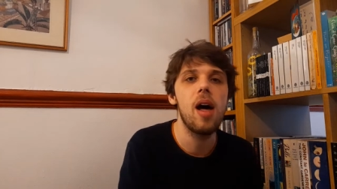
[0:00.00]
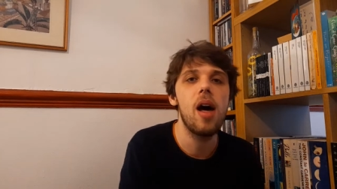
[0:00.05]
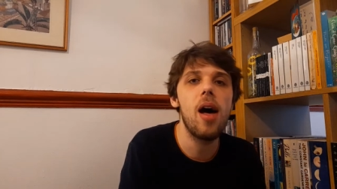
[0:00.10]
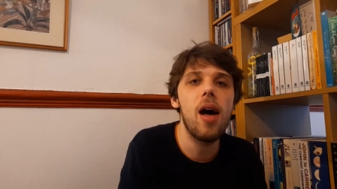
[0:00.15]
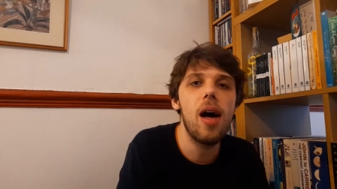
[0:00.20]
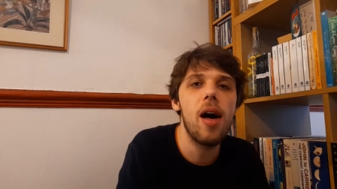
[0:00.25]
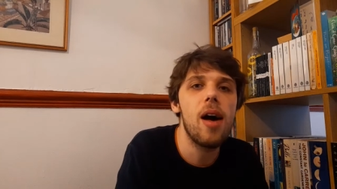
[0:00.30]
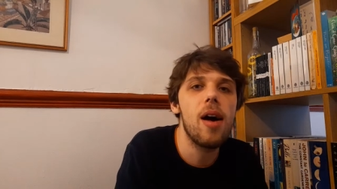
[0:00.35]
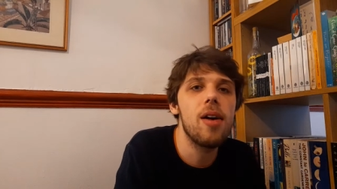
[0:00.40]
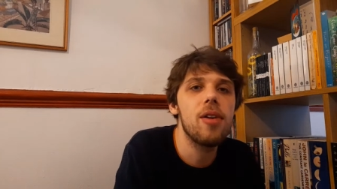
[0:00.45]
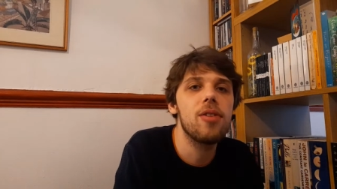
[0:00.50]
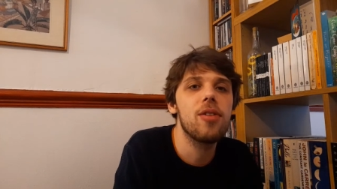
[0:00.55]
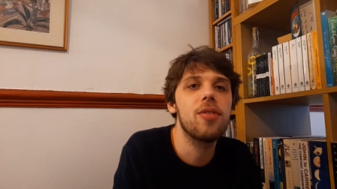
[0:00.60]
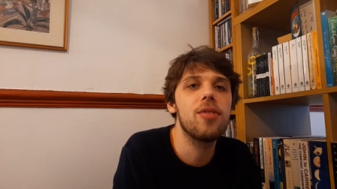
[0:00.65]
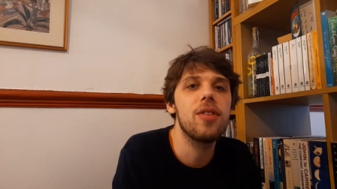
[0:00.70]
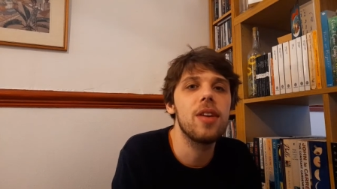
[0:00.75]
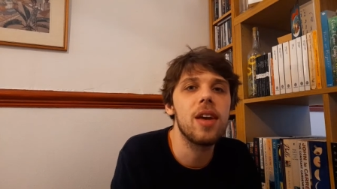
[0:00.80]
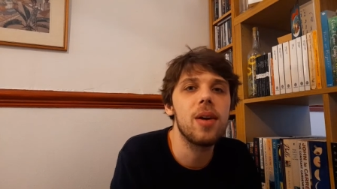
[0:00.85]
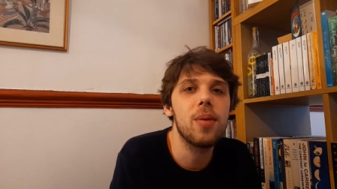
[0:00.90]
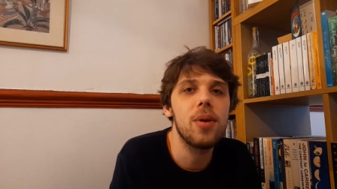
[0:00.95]
sort of
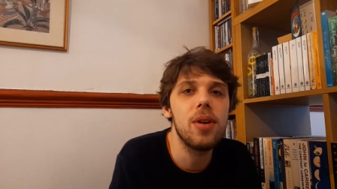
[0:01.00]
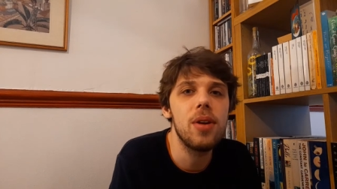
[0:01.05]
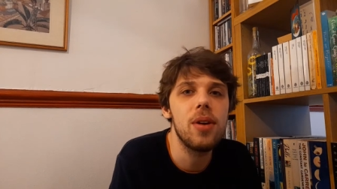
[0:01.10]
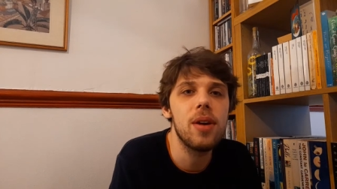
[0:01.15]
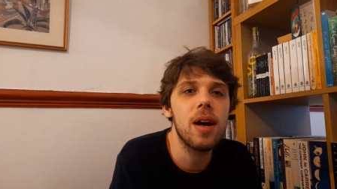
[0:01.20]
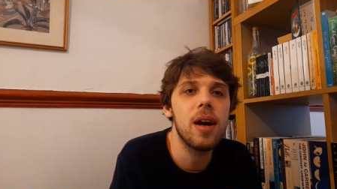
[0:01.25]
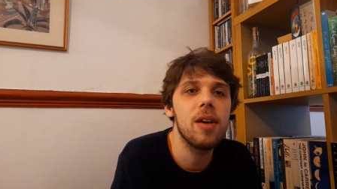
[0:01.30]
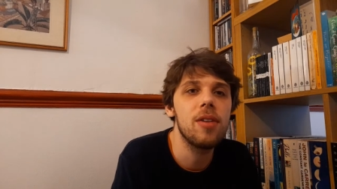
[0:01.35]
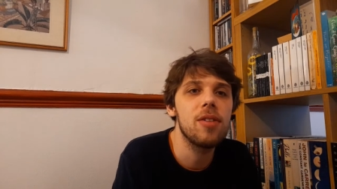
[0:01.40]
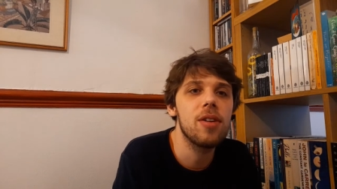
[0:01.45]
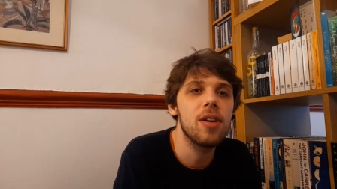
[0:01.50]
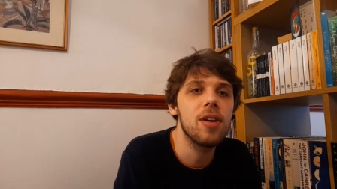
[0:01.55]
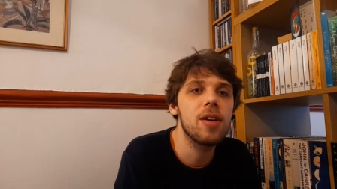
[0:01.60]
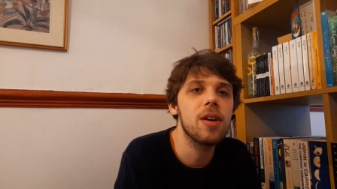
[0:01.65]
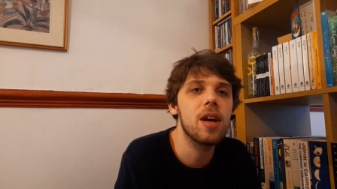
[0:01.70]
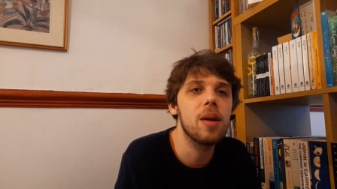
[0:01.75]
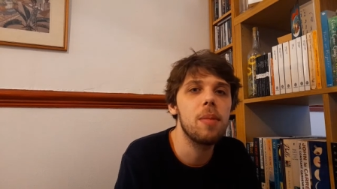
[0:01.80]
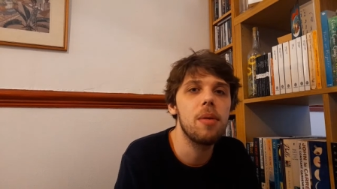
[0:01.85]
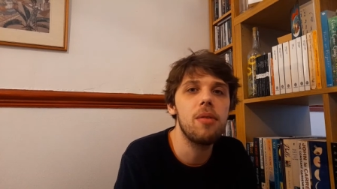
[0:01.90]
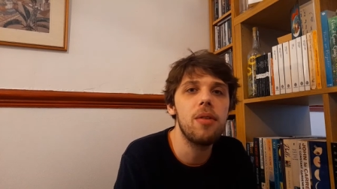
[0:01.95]
seeing what you guys are going
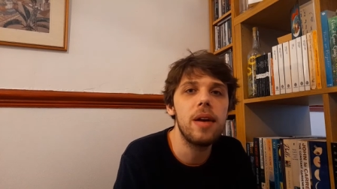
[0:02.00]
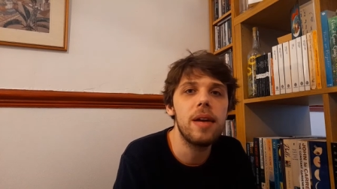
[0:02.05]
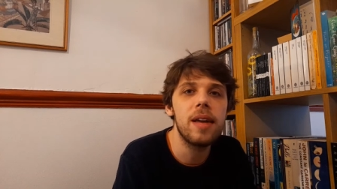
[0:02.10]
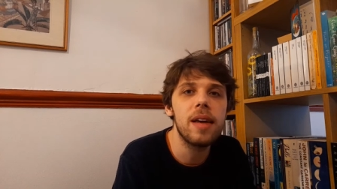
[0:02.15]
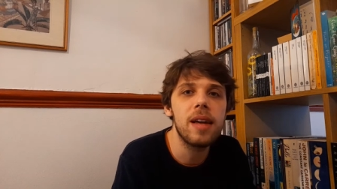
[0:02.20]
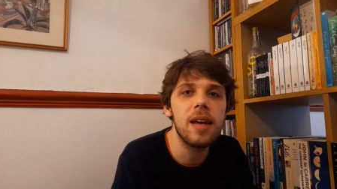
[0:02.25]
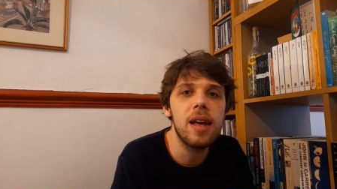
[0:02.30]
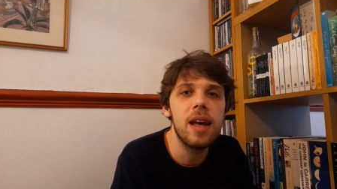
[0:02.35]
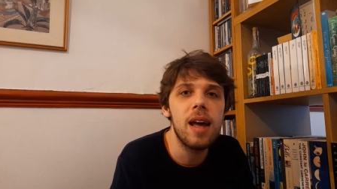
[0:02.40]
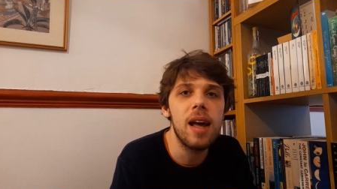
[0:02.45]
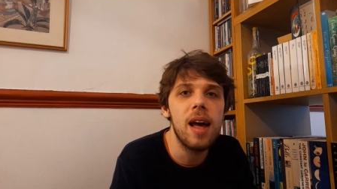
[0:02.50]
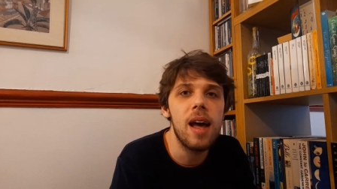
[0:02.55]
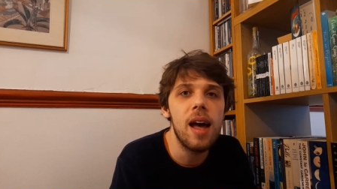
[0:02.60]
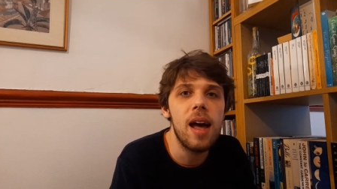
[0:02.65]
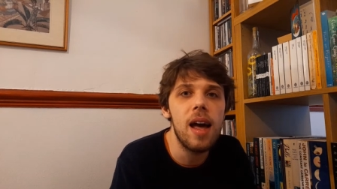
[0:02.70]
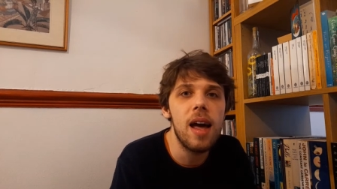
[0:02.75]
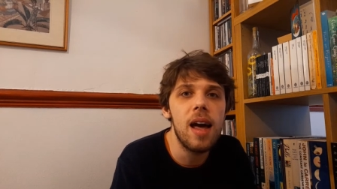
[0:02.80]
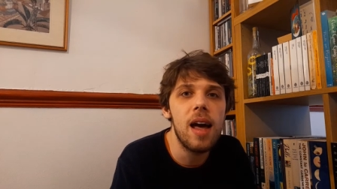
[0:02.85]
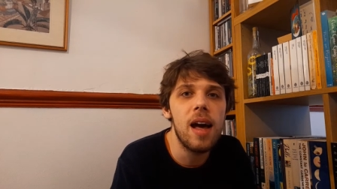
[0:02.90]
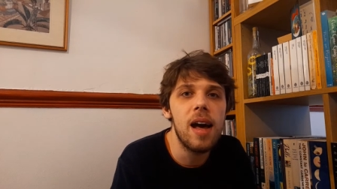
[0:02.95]
to be reading
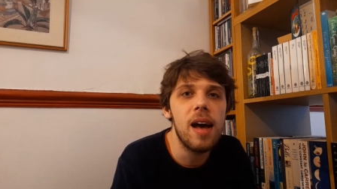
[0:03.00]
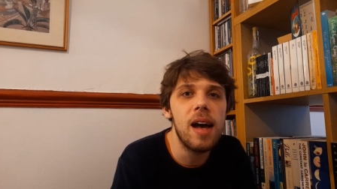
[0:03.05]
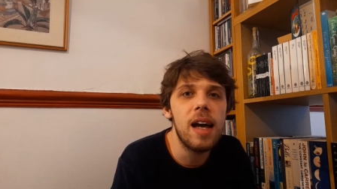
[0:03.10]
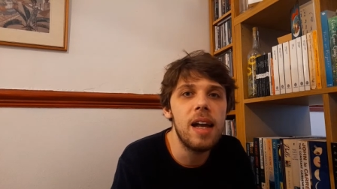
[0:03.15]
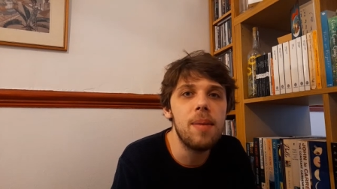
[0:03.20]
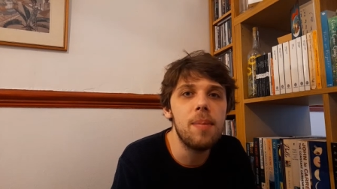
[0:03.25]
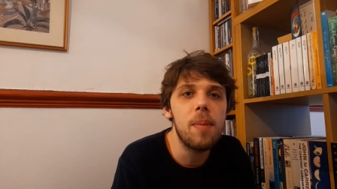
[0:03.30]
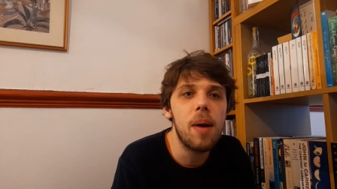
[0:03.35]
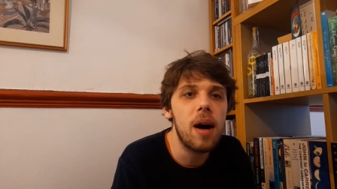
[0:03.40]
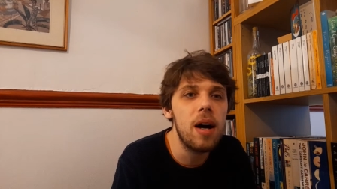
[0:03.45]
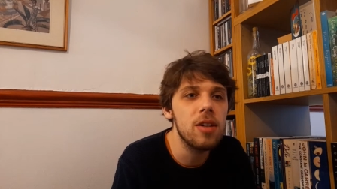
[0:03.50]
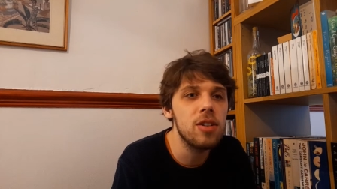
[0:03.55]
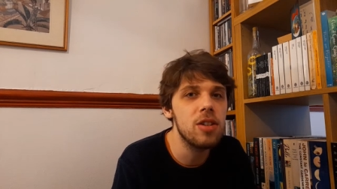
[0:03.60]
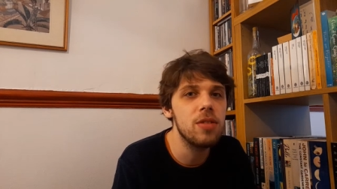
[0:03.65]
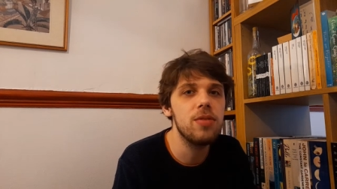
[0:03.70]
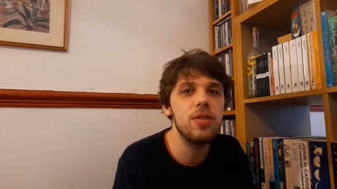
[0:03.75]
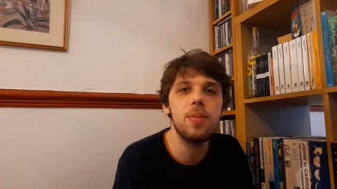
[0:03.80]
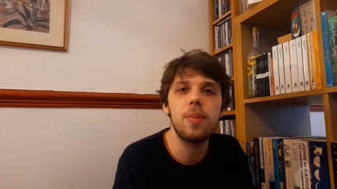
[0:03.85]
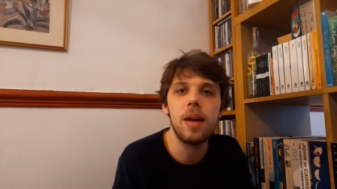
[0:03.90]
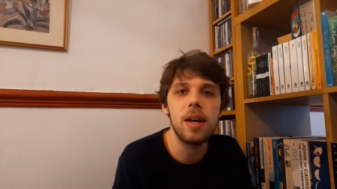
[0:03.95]
in March,
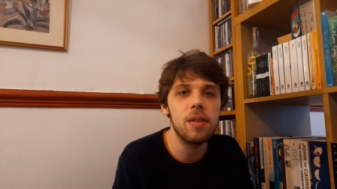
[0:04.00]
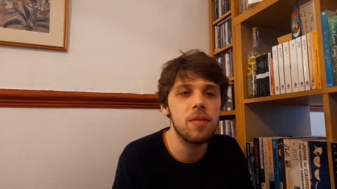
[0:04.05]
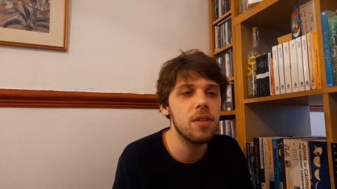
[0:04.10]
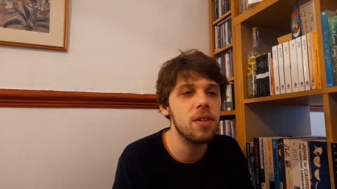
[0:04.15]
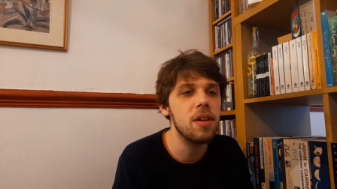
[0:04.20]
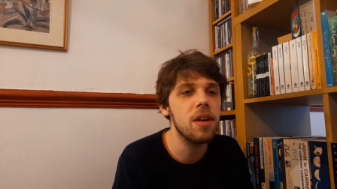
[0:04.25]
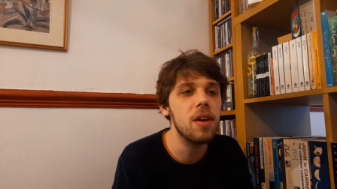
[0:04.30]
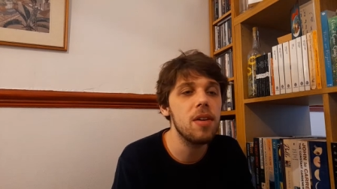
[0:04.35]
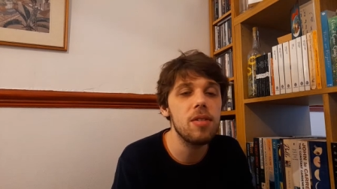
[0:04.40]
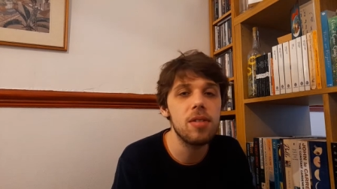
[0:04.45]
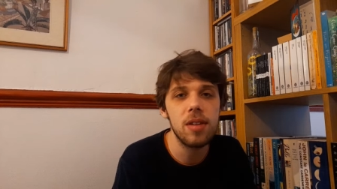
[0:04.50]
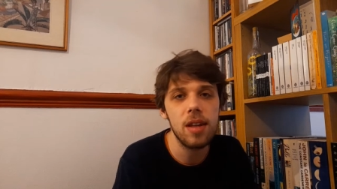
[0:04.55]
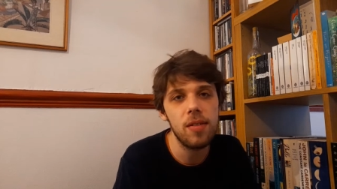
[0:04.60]
if you make videos.